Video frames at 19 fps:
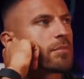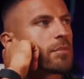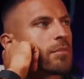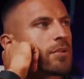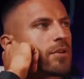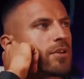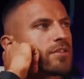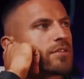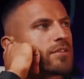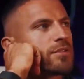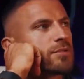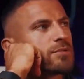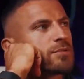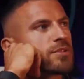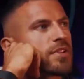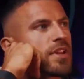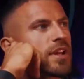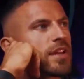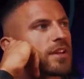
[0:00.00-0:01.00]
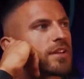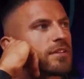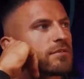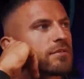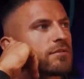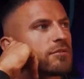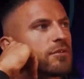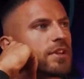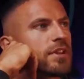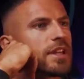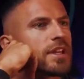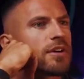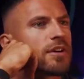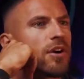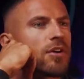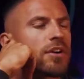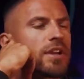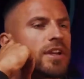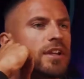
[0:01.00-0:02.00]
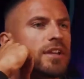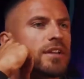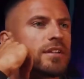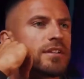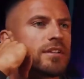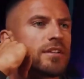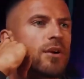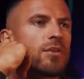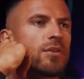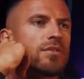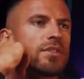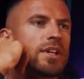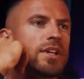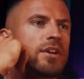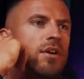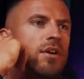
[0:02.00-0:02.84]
of person who's just like really cocky and overly